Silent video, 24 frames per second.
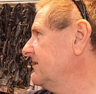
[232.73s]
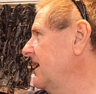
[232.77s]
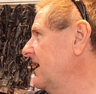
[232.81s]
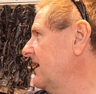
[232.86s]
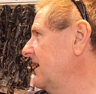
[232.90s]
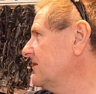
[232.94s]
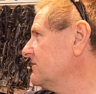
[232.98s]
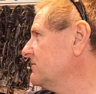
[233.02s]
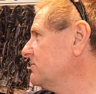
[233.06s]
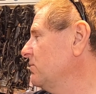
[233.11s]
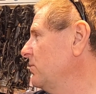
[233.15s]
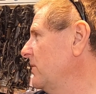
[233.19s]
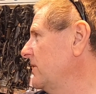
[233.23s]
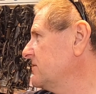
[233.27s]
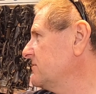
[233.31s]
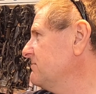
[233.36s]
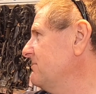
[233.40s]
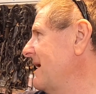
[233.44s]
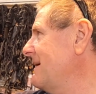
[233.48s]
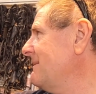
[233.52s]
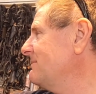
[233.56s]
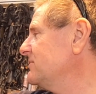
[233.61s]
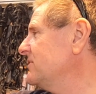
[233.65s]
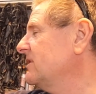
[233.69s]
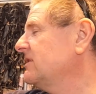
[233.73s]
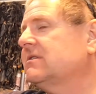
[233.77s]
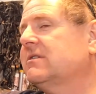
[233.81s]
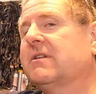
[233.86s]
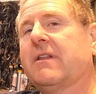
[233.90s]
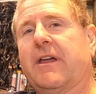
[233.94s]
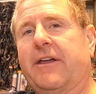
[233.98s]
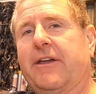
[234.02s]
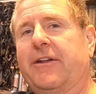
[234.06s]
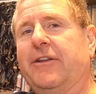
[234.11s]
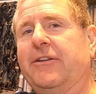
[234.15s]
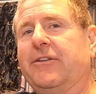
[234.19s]
tell us which map
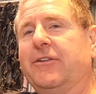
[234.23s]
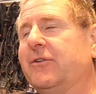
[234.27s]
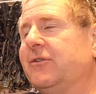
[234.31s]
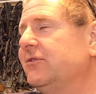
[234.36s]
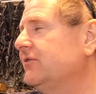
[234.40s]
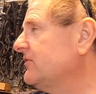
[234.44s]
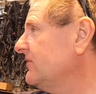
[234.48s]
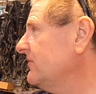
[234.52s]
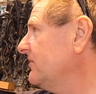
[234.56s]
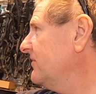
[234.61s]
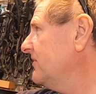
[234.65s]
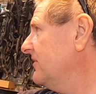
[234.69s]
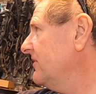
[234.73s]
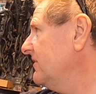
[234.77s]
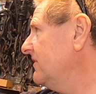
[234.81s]
sensor they're going to use